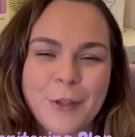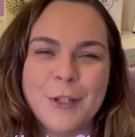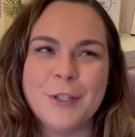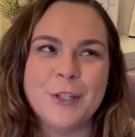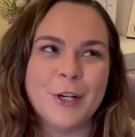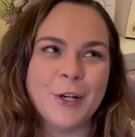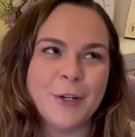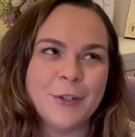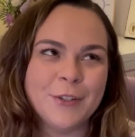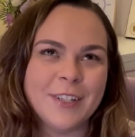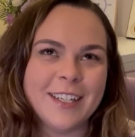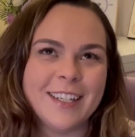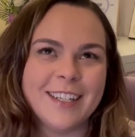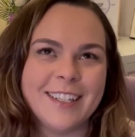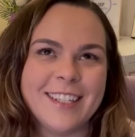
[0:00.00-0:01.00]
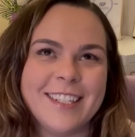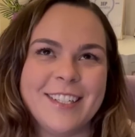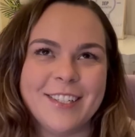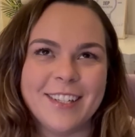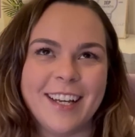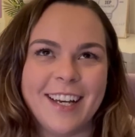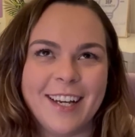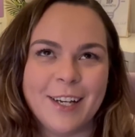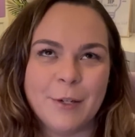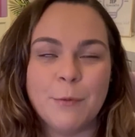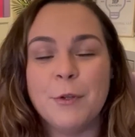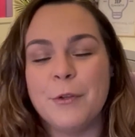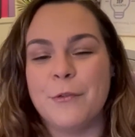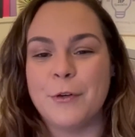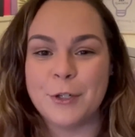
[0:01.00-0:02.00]
The don't is
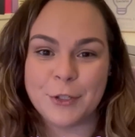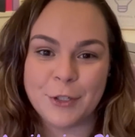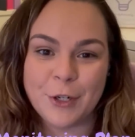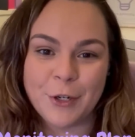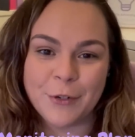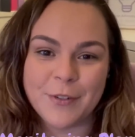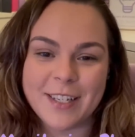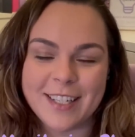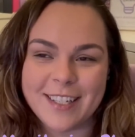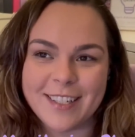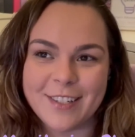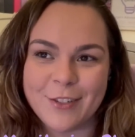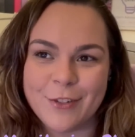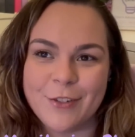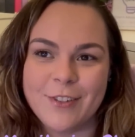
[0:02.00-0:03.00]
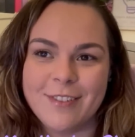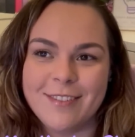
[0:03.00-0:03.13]
the first don't is